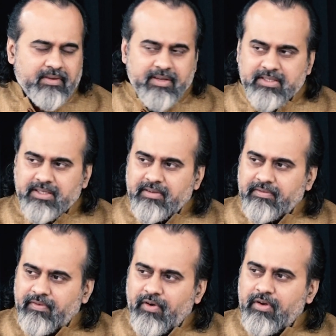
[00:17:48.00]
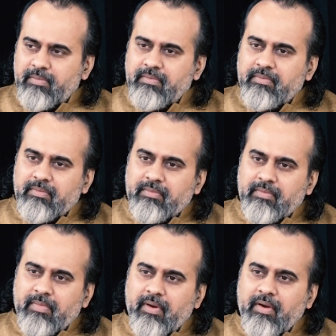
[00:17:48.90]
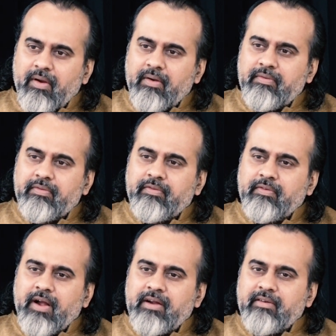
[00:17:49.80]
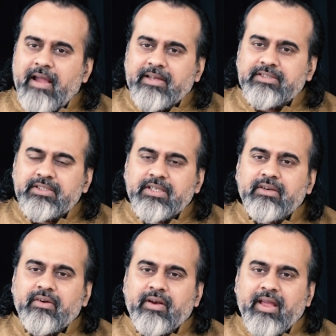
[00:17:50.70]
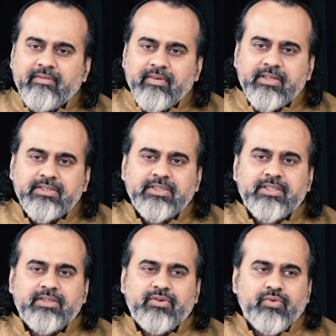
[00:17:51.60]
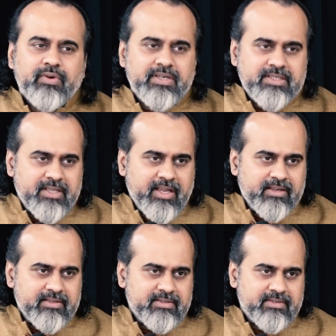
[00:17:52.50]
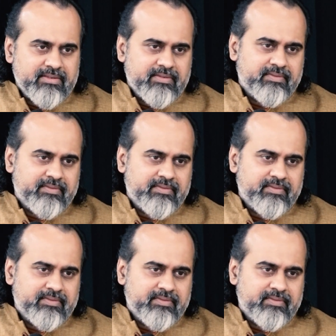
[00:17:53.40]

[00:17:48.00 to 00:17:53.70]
is in the form of attraction or aversion towards things.